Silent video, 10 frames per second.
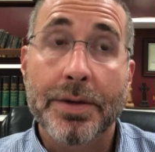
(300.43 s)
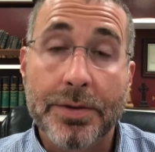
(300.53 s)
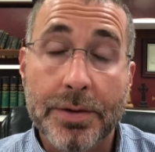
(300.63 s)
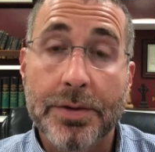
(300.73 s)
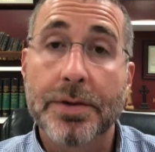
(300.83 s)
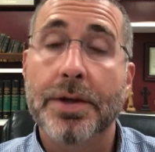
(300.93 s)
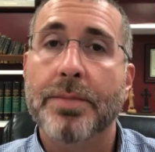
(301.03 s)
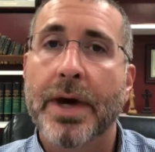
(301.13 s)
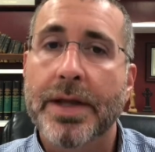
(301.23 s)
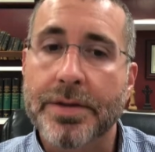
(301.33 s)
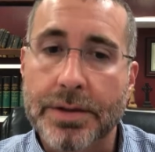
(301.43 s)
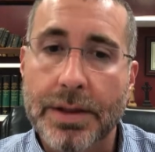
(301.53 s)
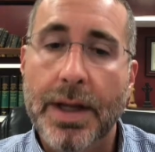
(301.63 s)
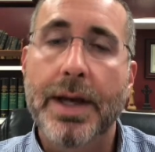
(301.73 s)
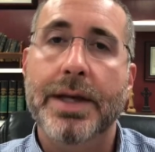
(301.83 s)
the good by the
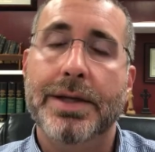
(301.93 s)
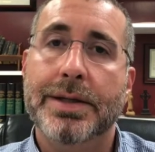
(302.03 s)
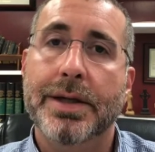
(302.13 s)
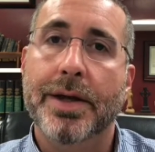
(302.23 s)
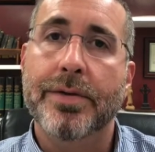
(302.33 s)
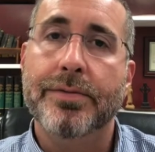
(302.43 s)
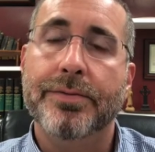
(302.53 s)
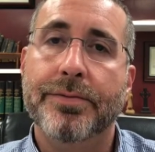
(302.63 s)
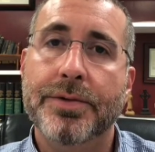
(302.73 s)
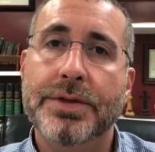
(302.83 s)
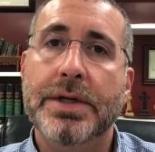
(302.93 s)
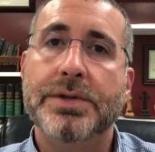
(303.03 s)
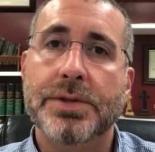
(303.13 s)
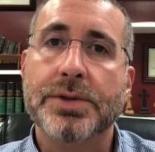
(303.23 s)
light of Jesus